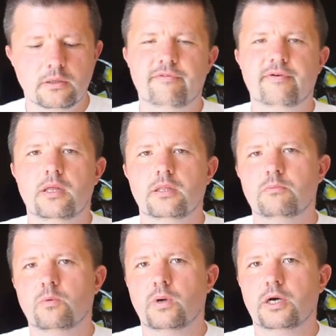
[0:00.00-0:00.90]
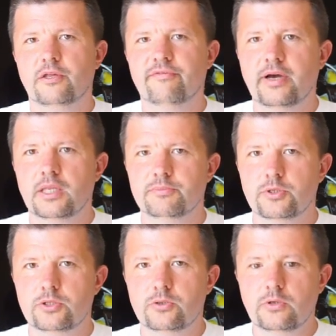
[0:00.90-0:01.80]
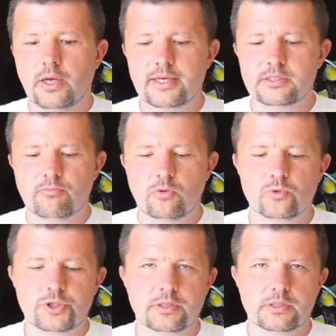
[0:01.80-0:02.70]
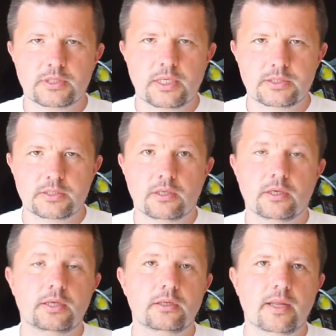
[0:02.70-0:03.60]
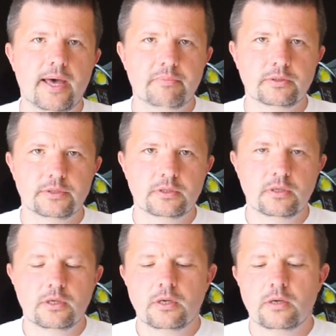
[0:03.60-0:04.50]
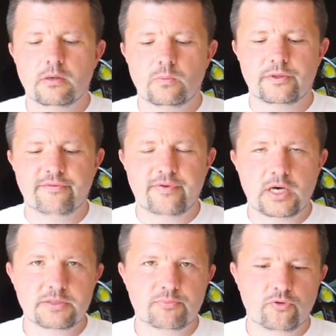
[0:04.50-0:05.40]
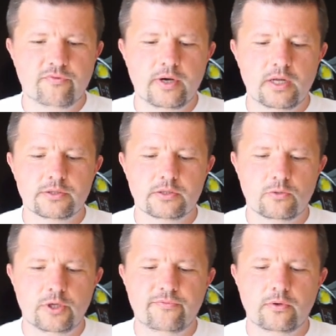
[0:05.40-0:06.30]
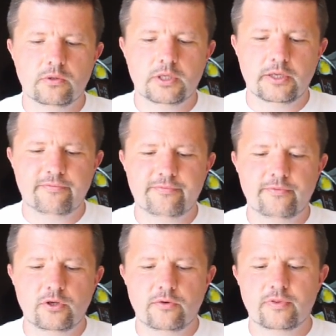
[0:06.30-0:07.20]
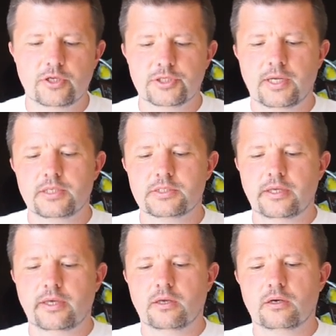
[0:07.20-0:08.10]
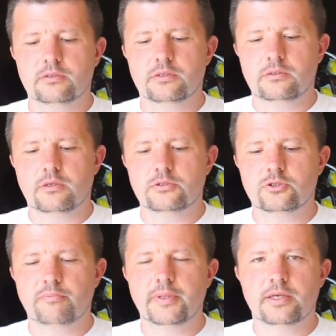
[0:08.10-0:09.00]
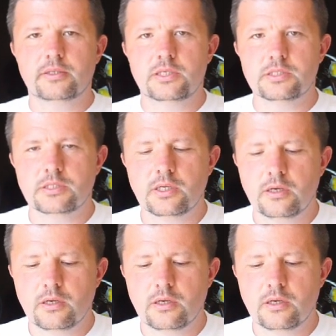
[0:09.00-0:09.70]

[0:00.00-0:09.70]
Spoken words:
File number 1 and file number 2 has motion sensing enabled with the fast profile, so if you leave your flashlight staying on top like this,